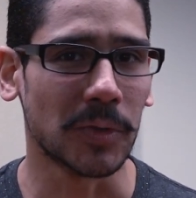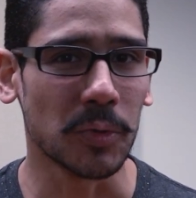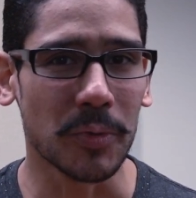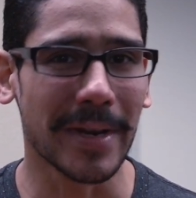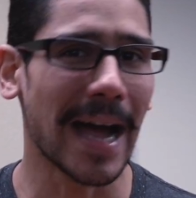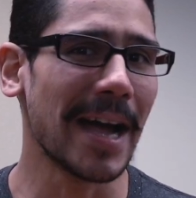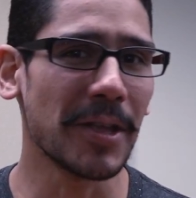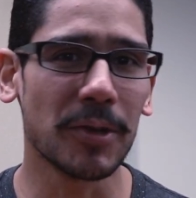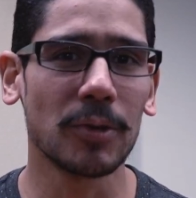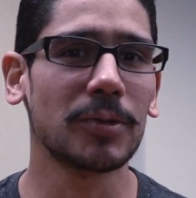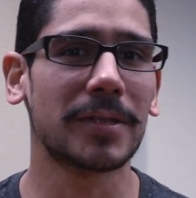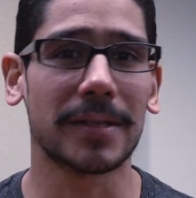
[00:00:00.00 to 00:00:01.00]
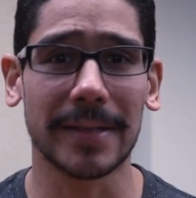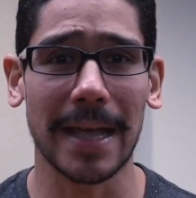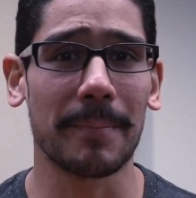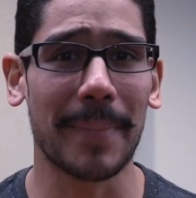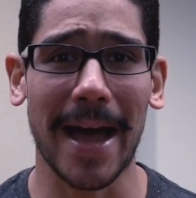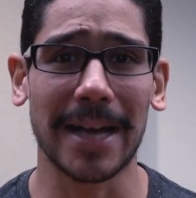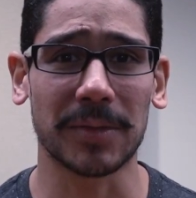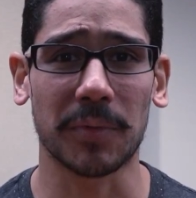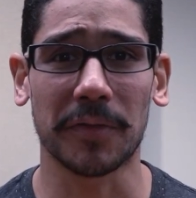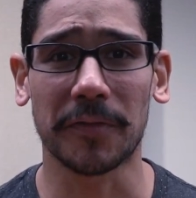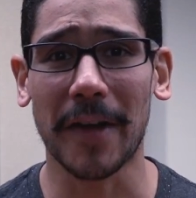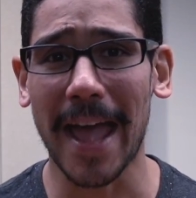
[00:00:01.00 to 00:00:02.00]
Do not use the same
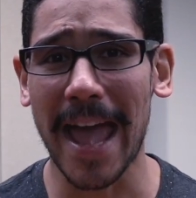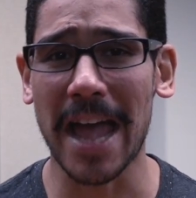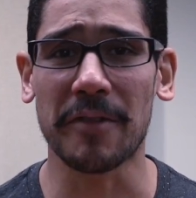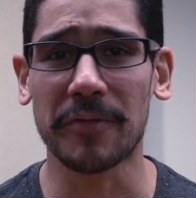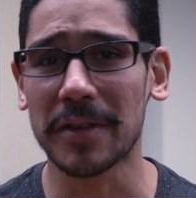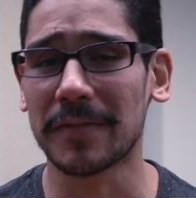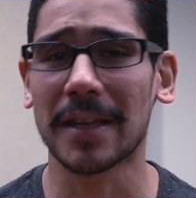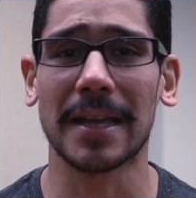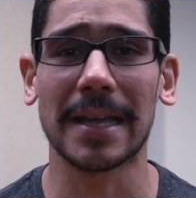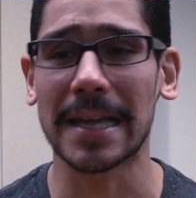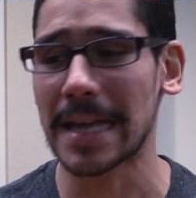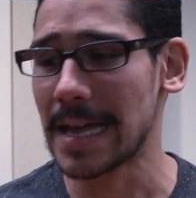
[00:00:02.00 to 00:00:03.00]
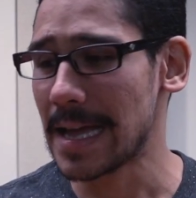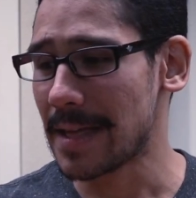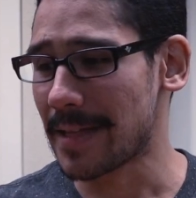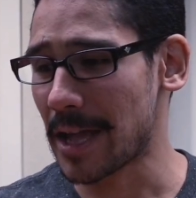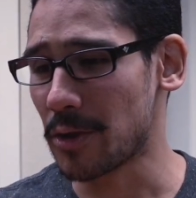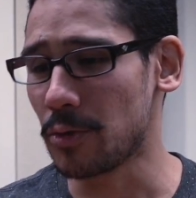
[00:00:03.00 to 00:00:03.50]
password for everything that